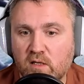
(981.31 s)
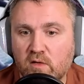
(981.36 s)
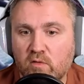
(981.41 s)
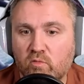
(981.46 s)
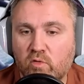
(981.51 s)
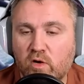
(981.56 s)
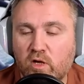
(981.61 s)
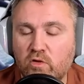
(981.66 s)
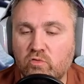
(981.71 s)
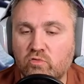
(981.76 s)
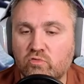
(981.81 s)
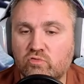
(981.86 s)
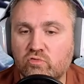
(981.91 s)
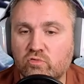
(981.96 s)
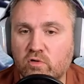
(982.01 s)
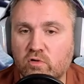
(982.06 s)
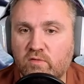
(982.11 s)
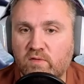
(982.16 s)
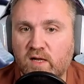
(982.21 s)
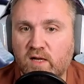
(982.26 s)
When you do
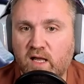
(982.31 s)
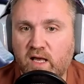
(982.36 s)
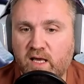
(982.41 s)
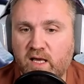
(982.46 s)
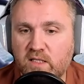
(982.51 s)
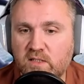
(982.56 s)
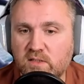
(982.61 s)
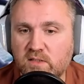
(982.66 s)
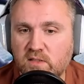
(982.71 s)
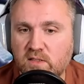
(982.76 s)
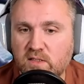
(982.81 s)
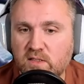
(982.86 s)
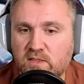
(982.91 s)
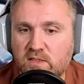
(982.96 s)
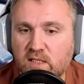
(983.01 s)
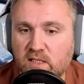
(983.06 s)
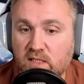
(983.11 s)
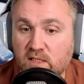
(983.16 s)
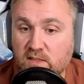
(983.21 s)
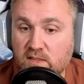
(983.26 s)
level 8, it's
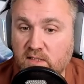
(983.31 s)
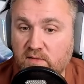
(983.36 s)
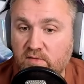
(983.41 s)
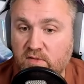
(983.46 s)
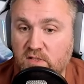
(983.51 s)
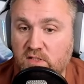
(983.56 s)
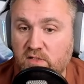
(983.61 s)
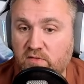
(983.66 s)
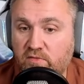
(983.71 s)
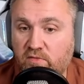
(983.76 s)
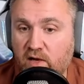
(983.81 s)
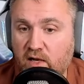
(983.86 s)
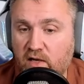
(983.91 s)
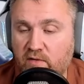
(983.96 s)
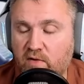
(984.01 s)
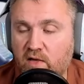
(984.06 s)
taking 75